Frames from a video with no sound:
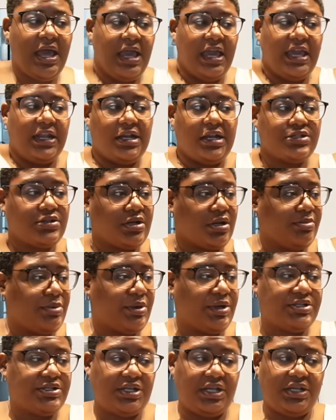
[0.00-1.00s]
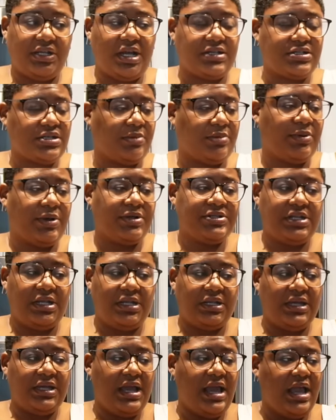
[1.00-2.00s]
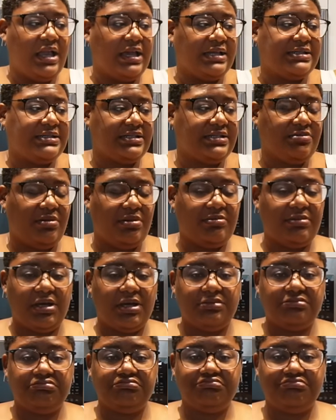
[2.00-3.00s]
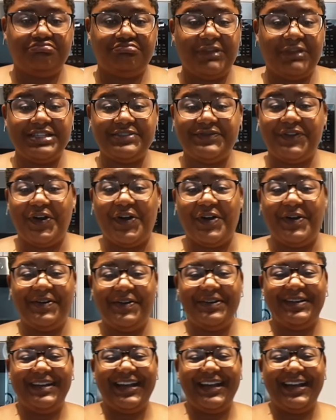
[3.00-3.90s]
and I started purging. I started purging. That's at Jemima. It's fall.